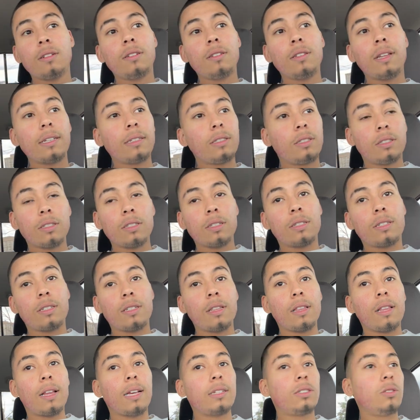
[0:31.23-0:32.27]
Like, just
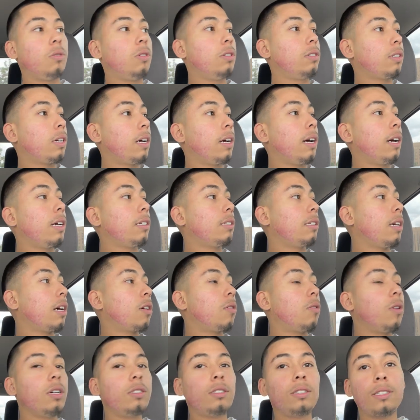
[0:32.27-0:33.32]
as soon as I asked that
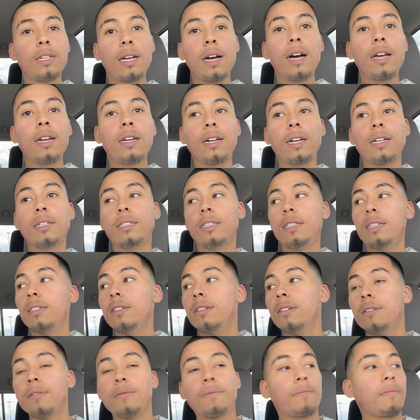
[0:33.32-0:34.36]
question, I had an idea.
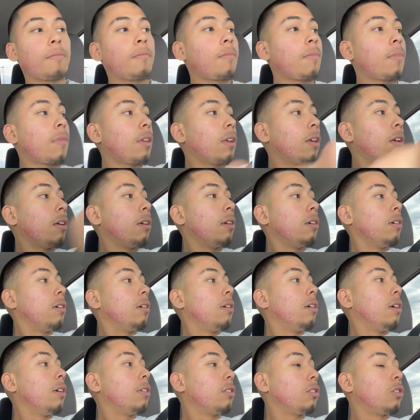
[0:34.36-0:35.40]

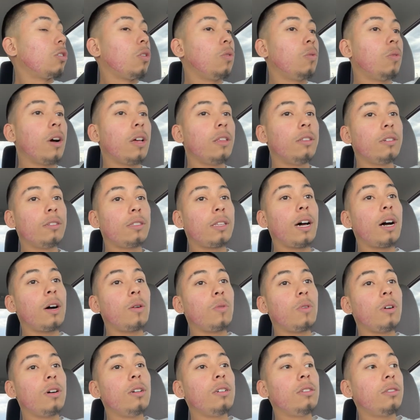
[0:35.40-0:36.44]
And so whether that
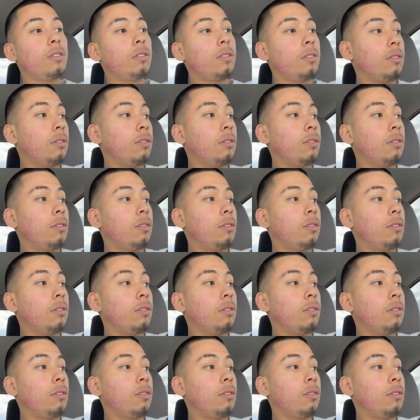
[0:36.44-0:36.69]
was